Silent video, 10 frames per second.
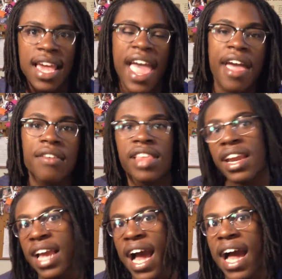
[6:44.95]
And
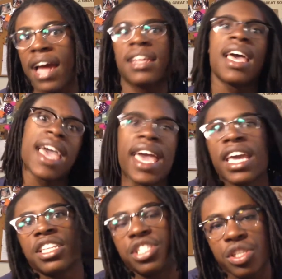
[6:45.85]
that God
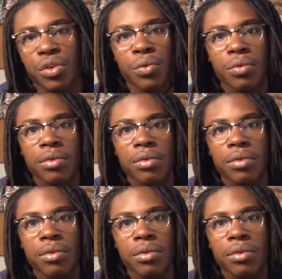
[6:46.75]
hates you.